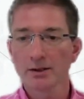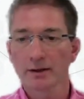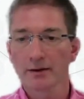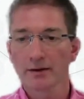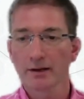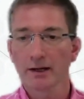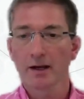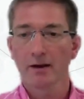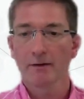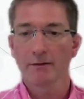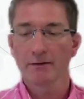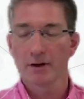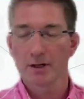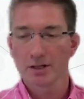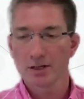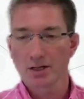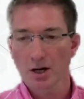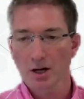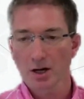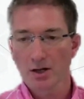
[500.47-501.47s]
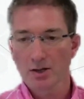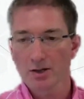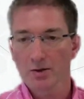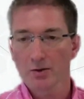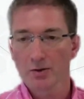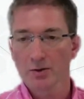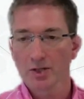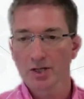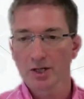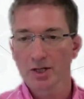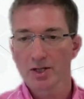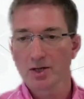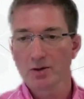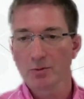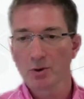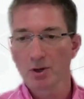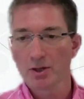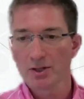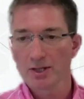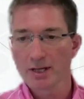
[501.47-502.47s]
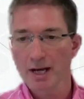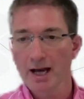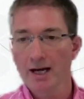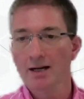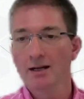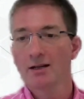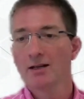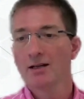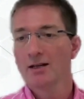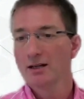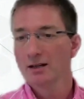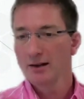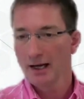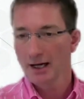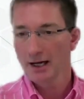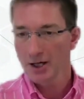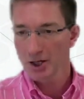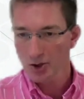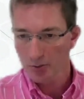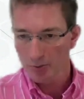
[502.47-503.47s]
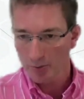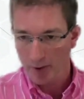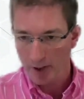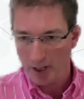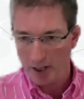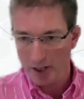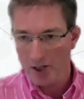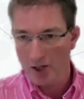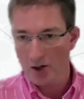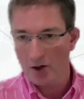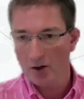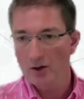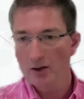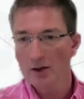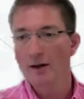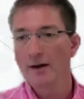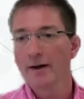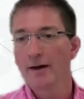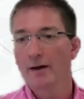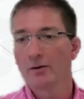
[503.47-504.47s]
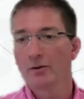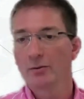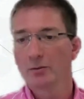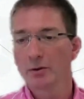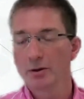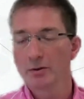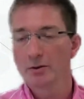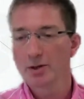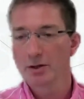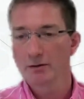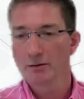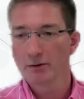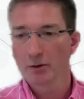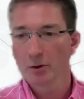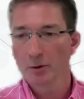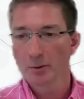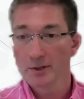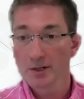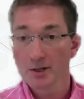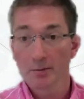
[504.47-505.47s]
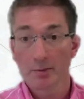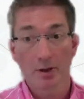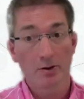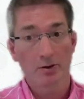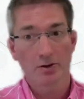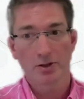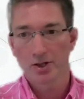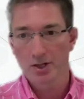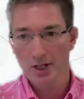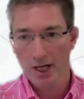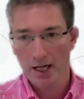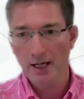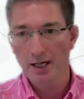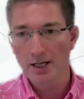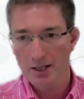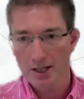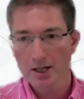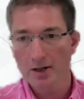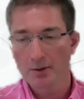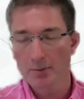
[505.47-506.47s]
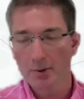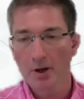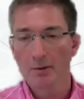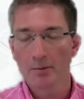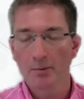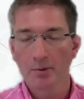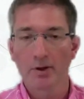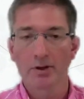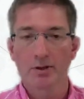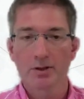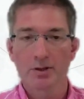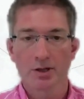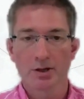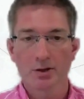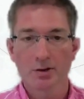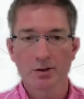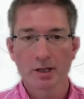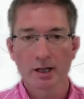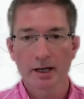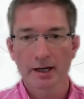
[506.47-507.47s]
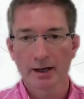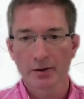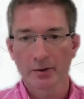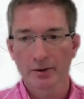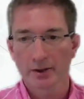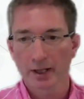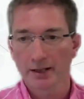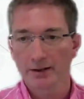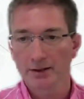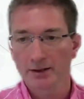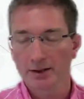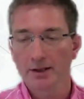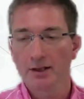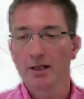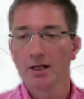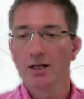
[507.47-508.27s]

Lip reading: I think if it's Article 6110, then it should be a non-clinical route to conformity because you're saying it's inappropriate to use clinical data.